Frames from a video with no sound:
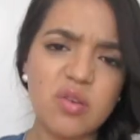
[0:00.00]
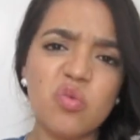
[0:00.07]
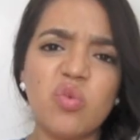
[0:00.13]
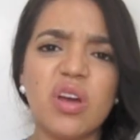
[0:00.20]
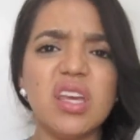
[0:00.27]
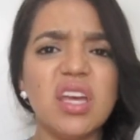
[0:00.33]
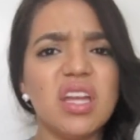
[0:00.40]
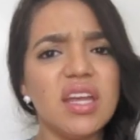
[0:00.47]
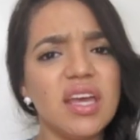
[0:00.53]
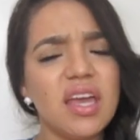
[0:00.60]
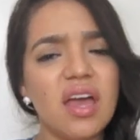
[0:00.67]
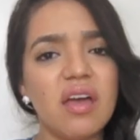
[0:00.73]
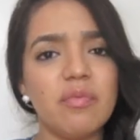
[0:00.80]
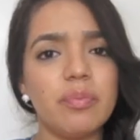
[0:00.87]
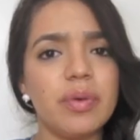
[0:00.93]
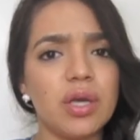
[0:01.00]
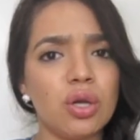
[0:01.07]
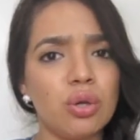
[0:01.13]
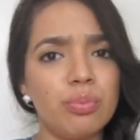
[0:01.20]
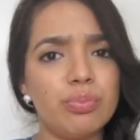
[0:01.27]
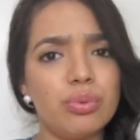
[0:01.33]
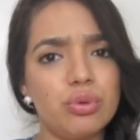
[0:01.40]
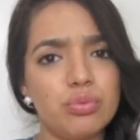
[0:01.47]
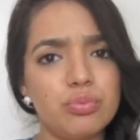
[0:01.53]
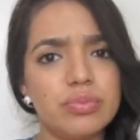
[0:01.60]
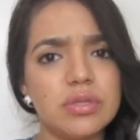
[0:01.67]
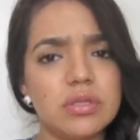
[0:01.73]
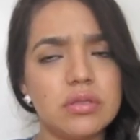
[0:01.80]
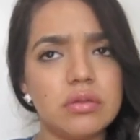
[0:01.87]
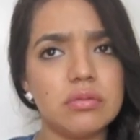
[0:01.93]
Why can't I have bigger
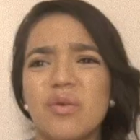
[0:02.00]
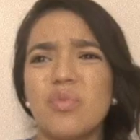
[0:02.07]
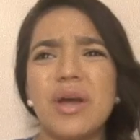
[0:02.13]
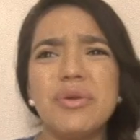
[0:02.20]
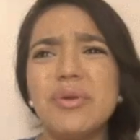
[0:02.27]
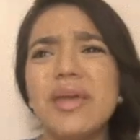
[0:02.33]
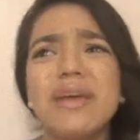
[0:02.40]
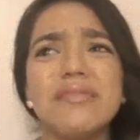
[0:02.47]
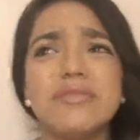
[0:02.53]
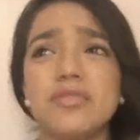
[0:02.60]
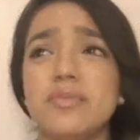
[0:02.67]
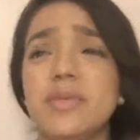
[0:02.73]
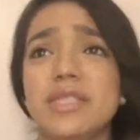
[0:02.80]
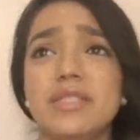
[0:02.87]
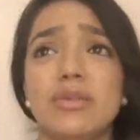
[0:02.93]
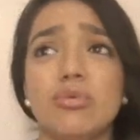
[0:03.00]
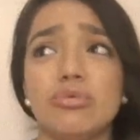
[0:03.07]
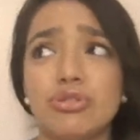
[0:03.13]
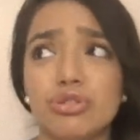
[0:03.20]
boobs? Why do I have to be so